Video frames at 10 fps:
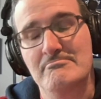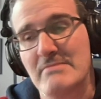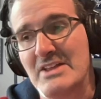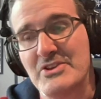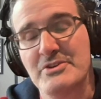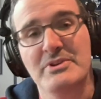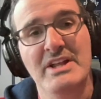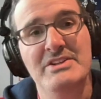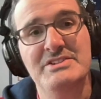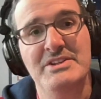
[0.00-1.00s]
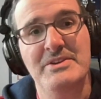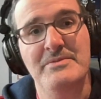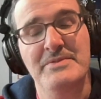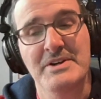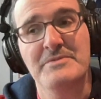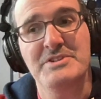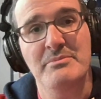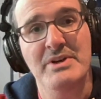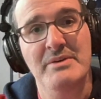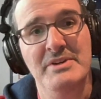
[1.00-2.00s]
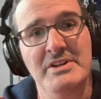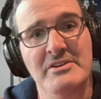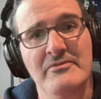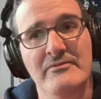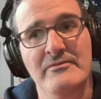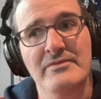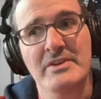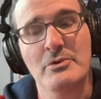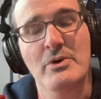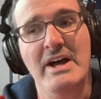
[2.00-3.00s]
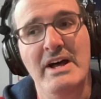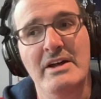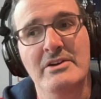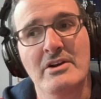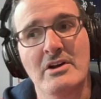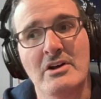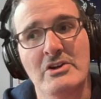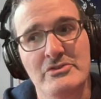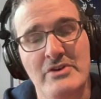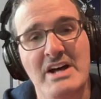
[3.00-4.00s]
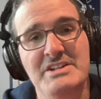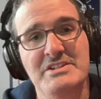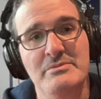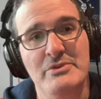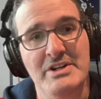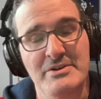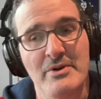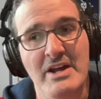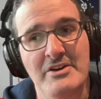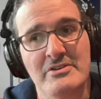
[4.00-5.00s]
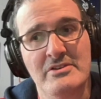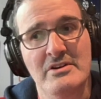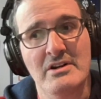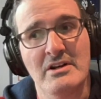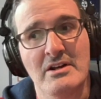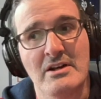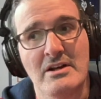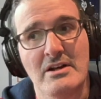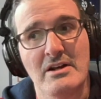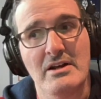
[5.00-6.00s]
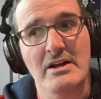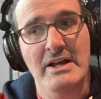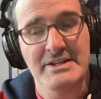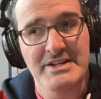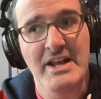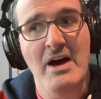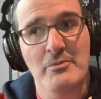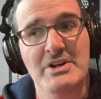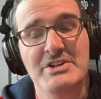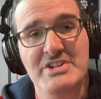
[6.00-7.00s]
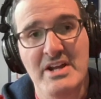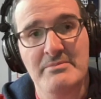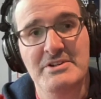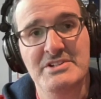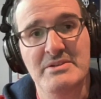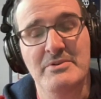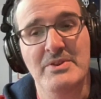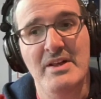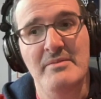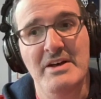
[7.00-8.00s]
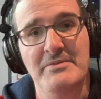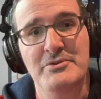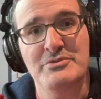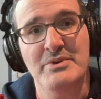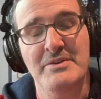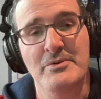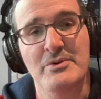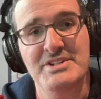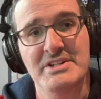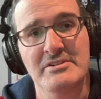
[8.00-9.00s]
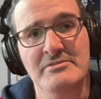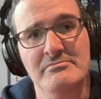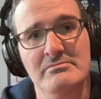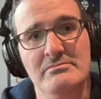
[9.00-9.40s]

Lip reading: I think you lay this at the feet of Jim Pittman, who had Taurasi and Brittany Griner and did not win a championship with them after 2014.